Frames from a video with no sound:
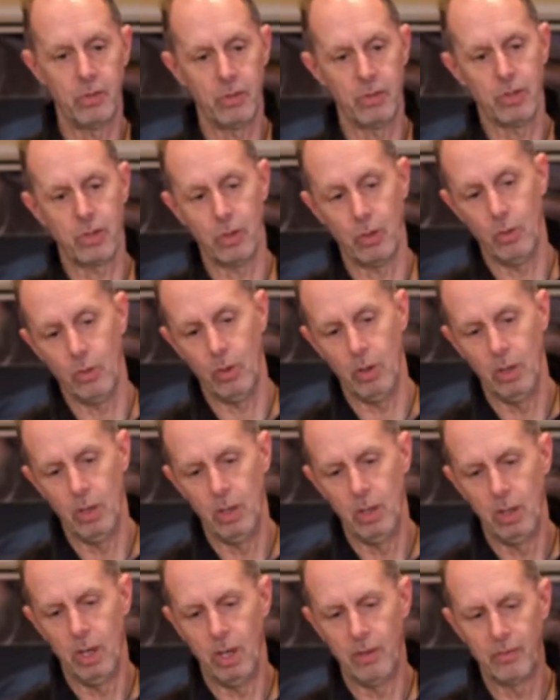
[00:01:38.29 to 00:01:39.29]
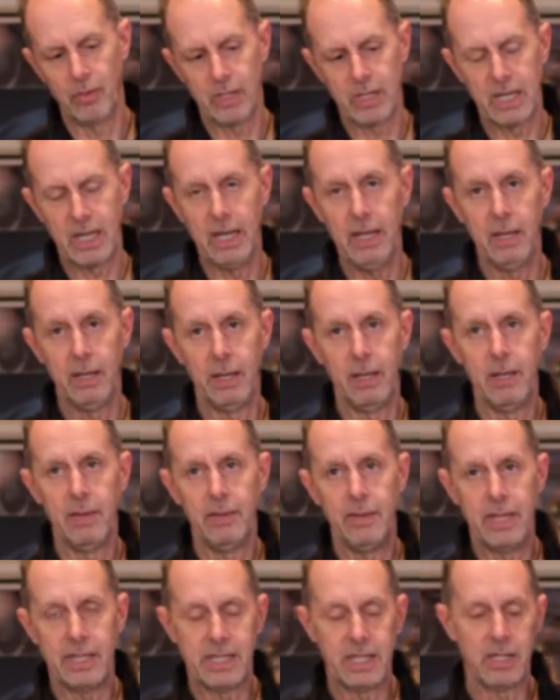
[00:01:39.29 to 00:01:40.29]
so obviously
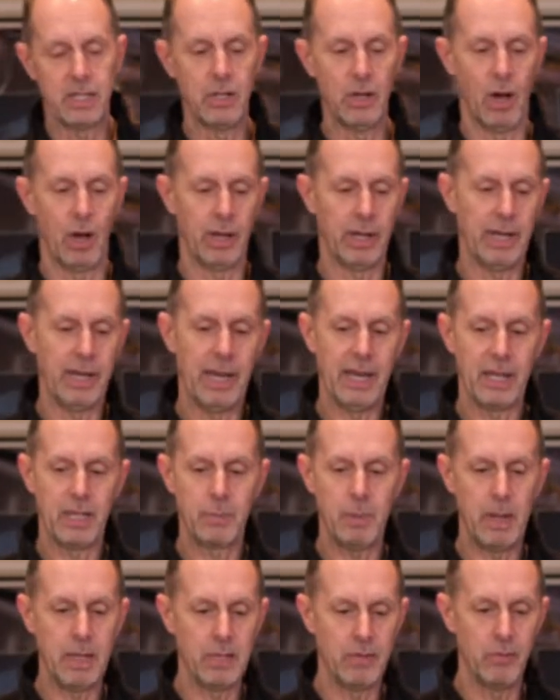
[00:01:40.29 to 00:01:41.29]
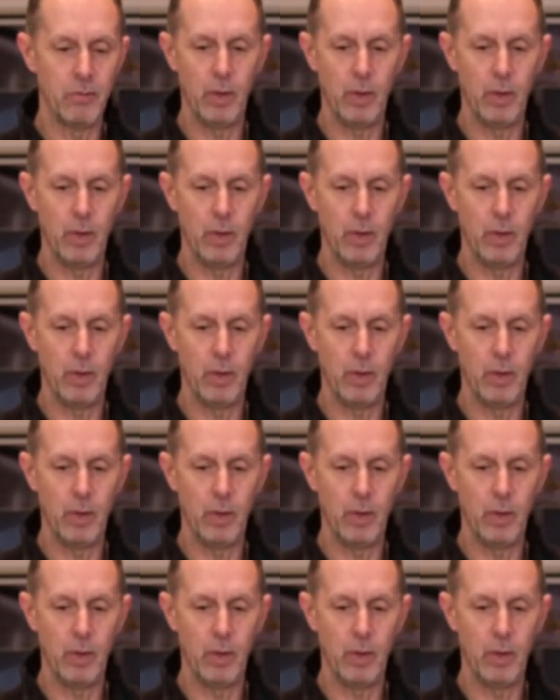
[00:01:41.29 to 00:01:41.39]
this is not an expensive